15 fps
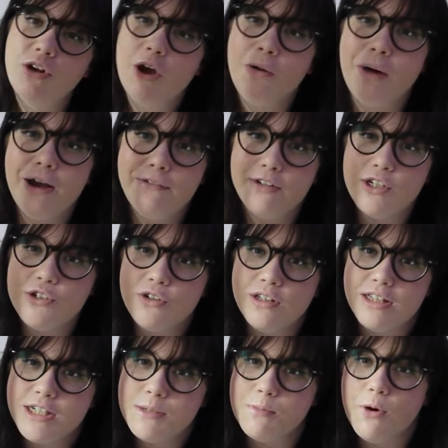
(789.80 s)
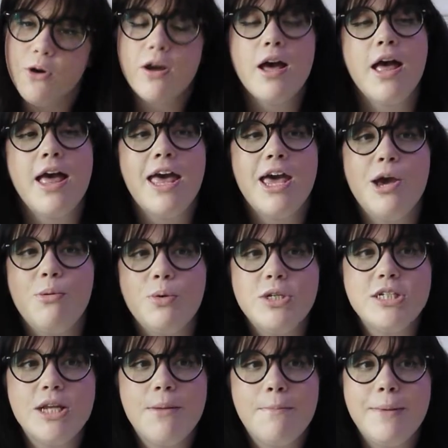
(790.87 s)
know I've enjoyed this book. It
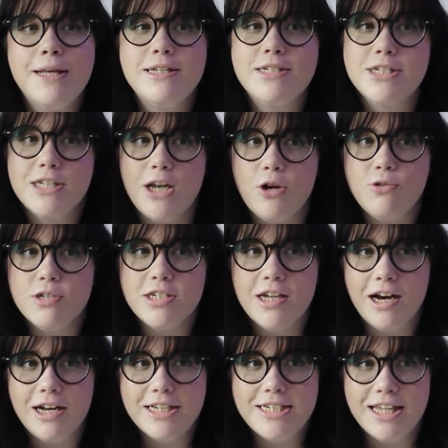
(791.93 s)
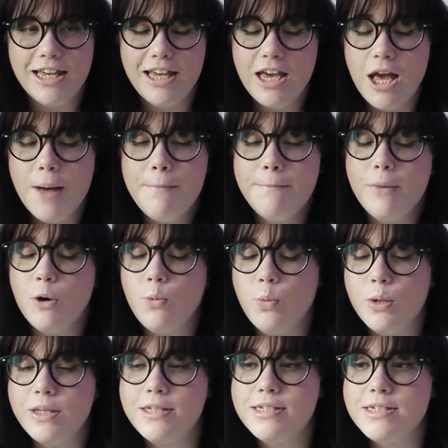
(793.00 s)
was a bit slow starting,
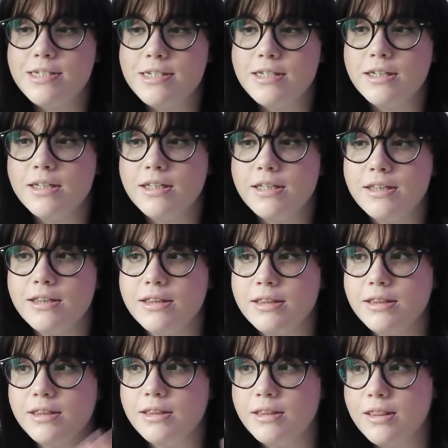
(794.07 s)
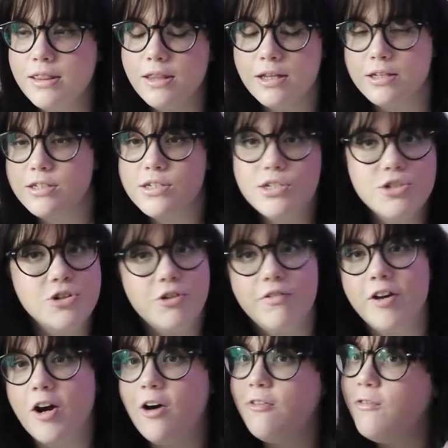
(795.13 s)
but once the
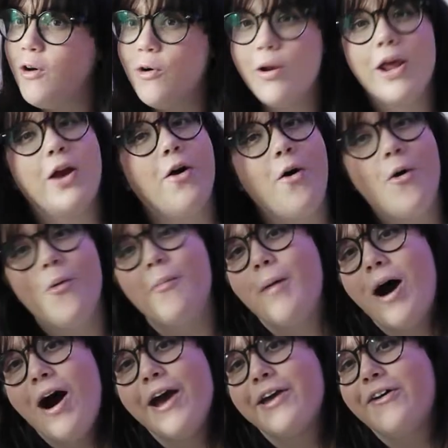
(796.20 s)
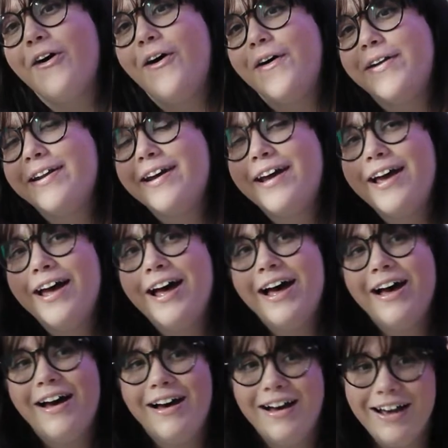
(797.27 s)
story got rolling, oh my god.
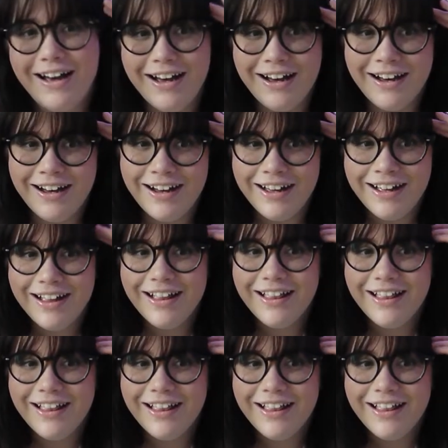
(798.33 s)
I